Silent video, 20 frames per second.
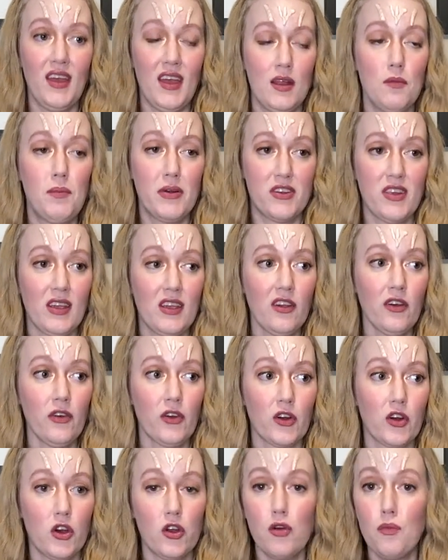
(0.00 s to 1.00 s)
in particular
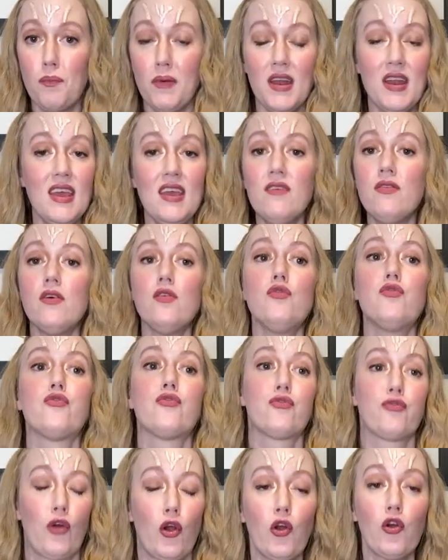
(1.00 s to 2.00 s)
could have been even
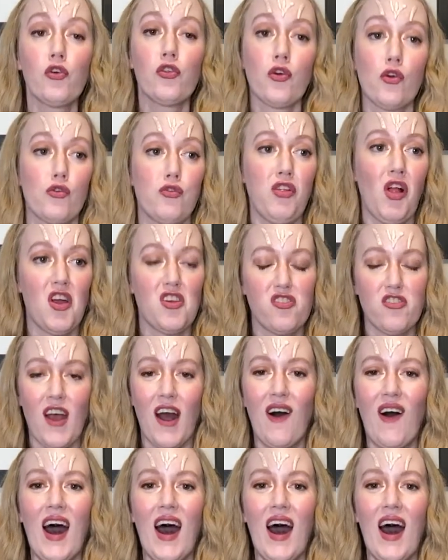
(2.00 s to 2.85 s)
further fleshed out.